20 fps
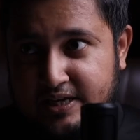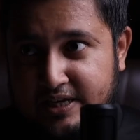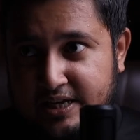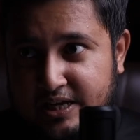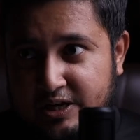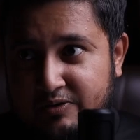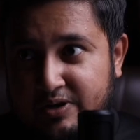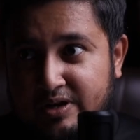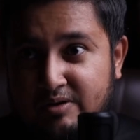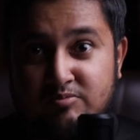
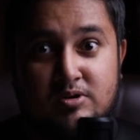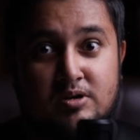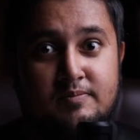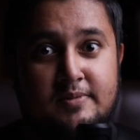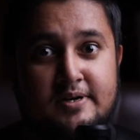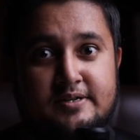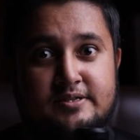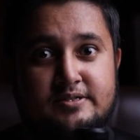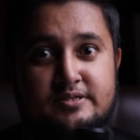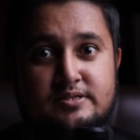unique
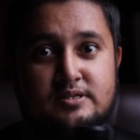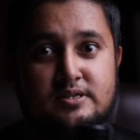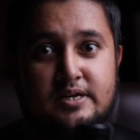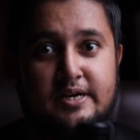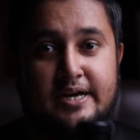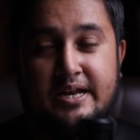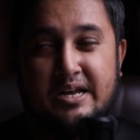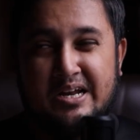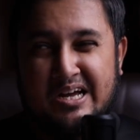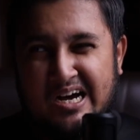moments
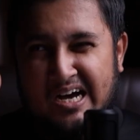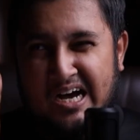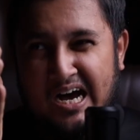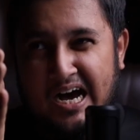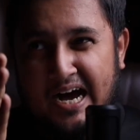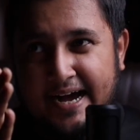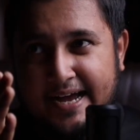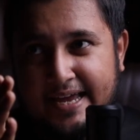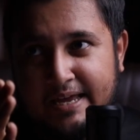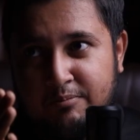in
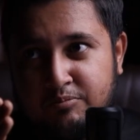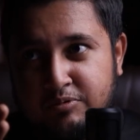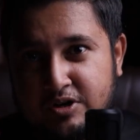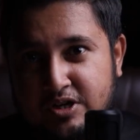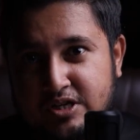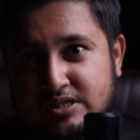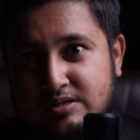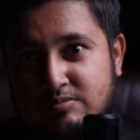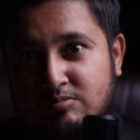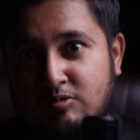high
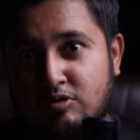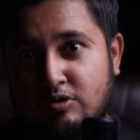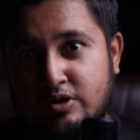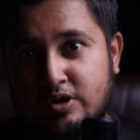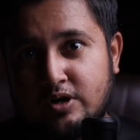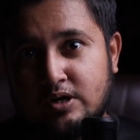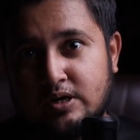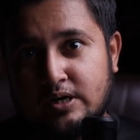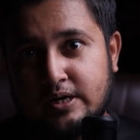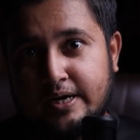burst
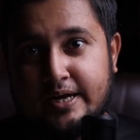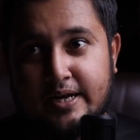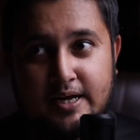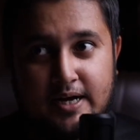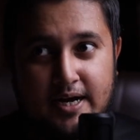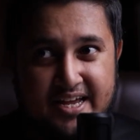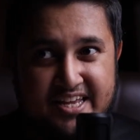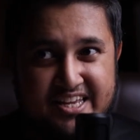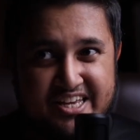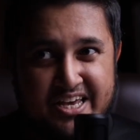mode, in
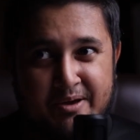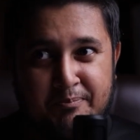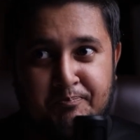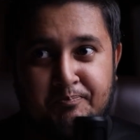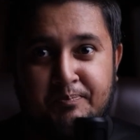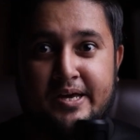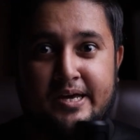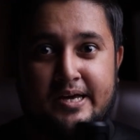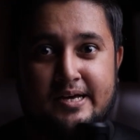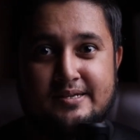high
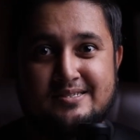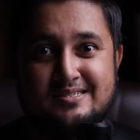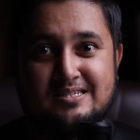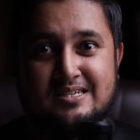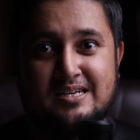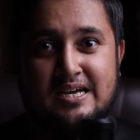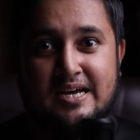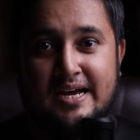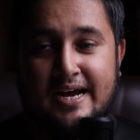FPS,